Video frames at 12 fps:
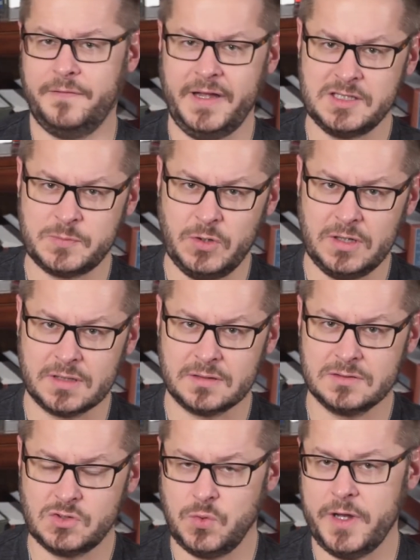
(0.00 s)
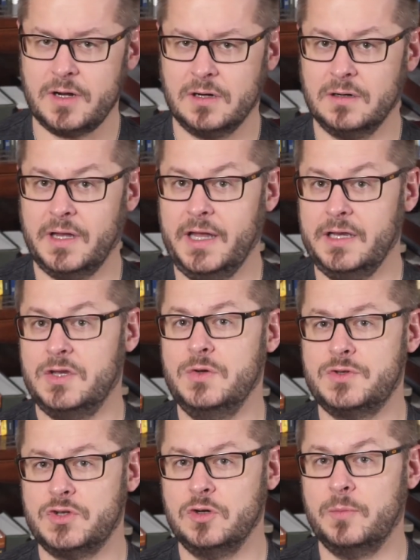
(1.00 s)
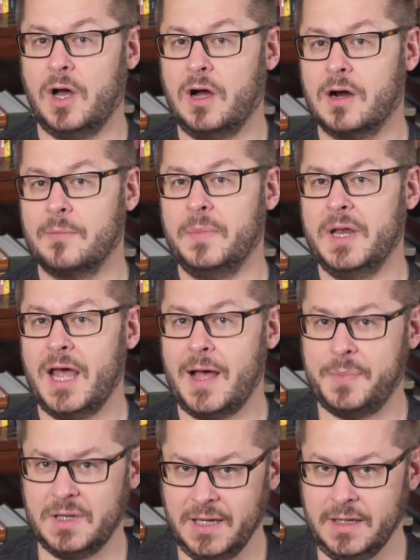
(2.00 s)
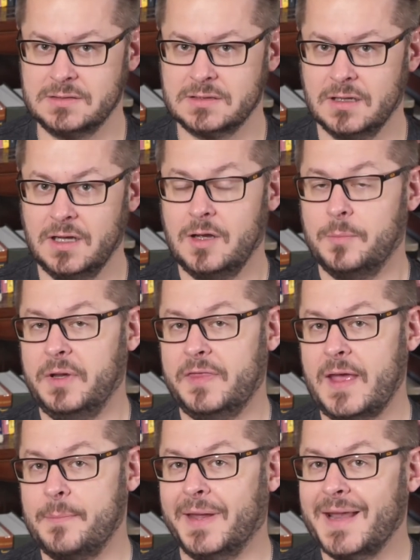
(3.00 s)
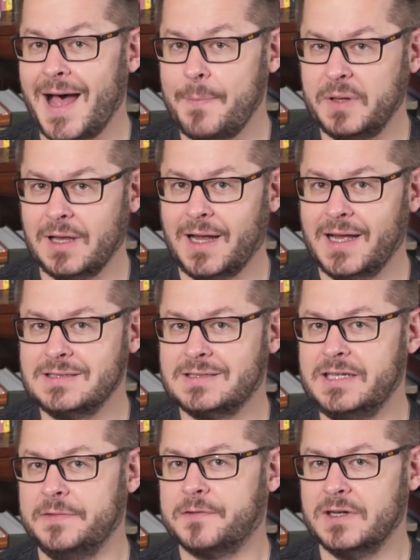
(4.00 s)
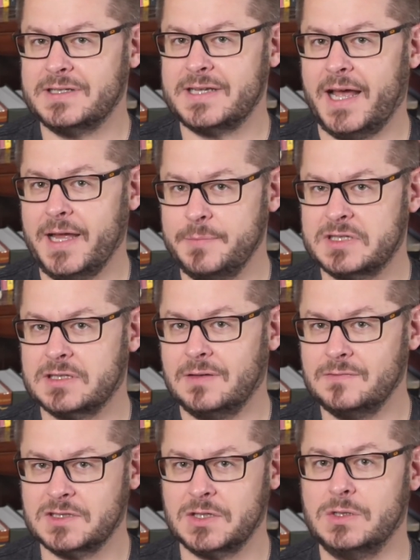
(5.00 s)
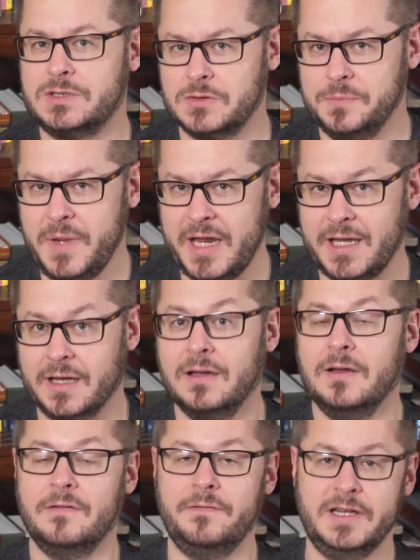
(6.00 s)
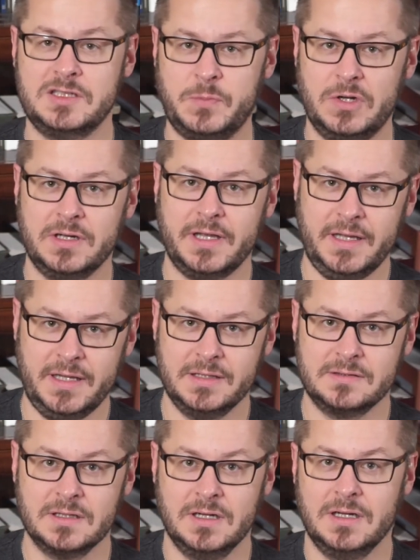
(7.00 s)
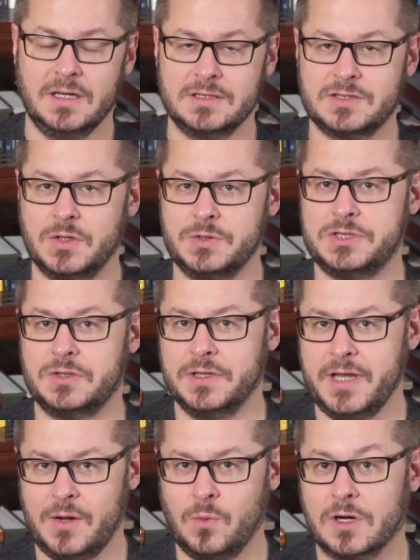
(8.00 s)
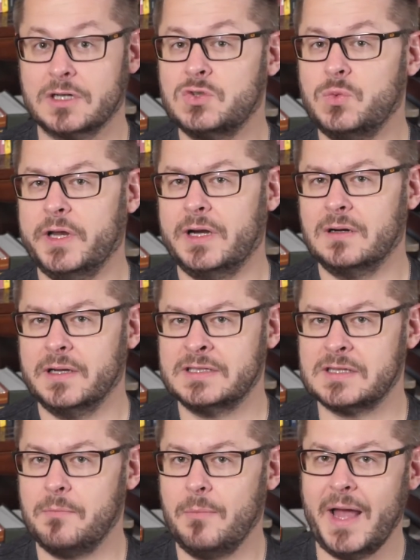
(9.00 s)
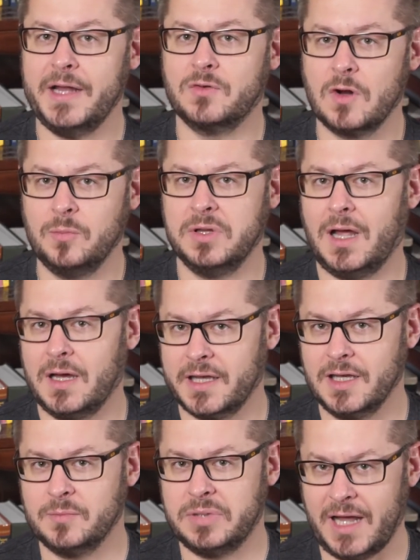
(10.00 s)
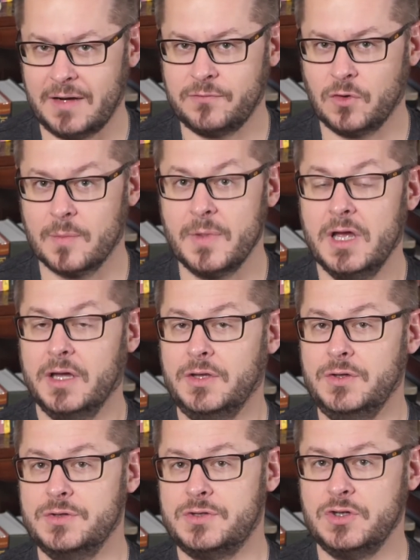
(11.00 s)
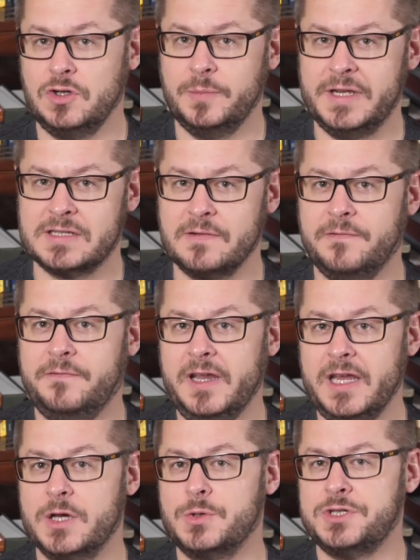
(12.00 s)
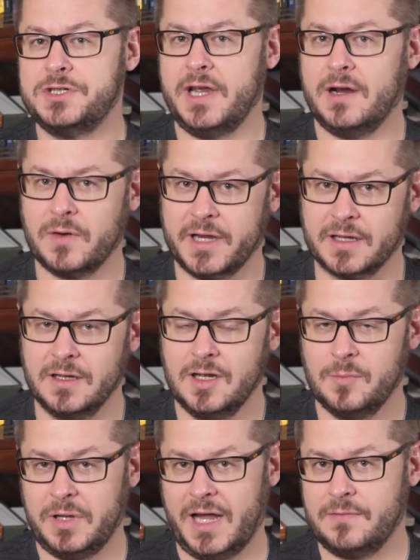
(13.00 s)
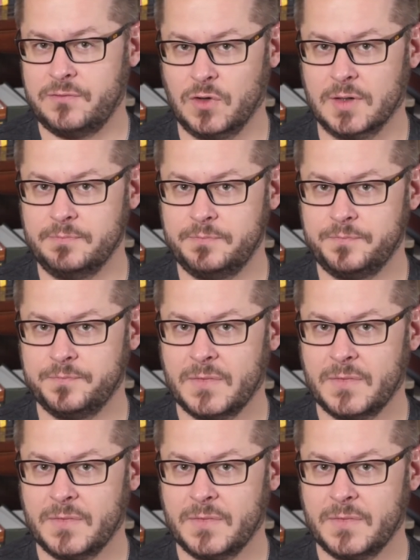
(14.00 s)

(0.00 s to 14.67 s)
Facebook, Twitter, and YouTube are monopolies, but they monopolize different types of social media. Facebook is a social network. Twitter is a microblogging platform. YouTube is a video sharing platform.